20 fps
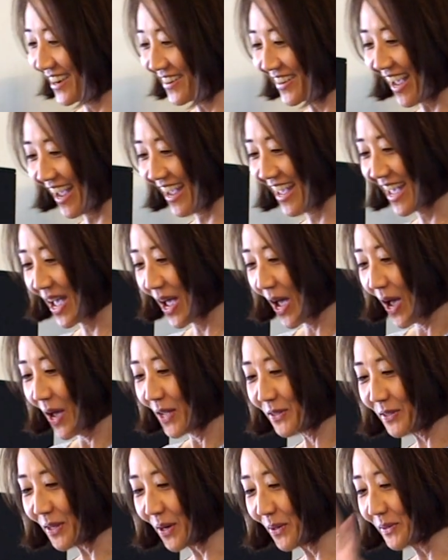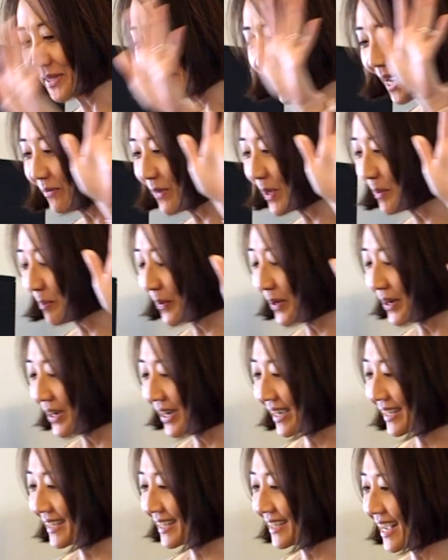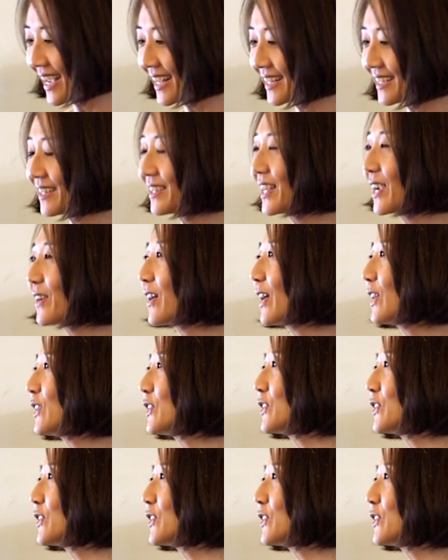Okay, so David Brooks says there are